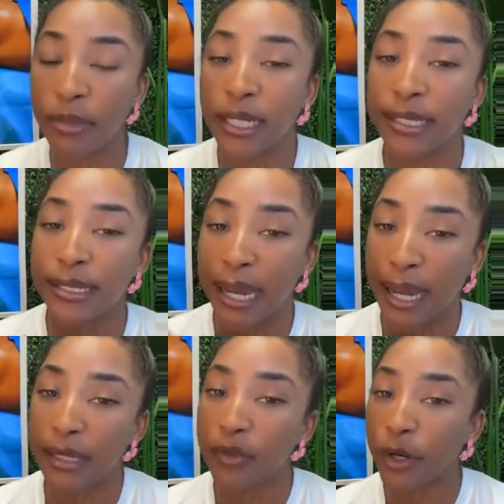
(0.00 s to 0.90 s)
because
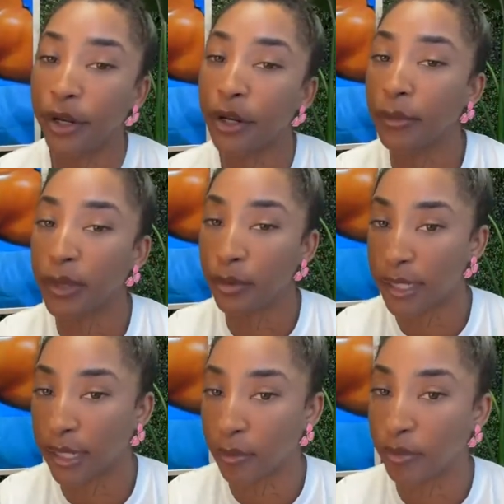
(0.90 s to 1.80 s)
that is where you're going to be able
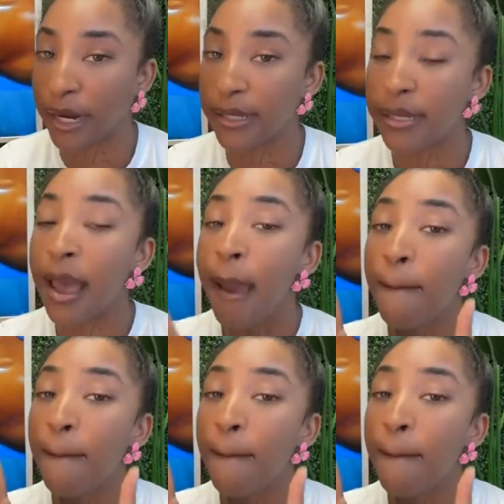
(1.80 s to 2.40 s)
to get the price.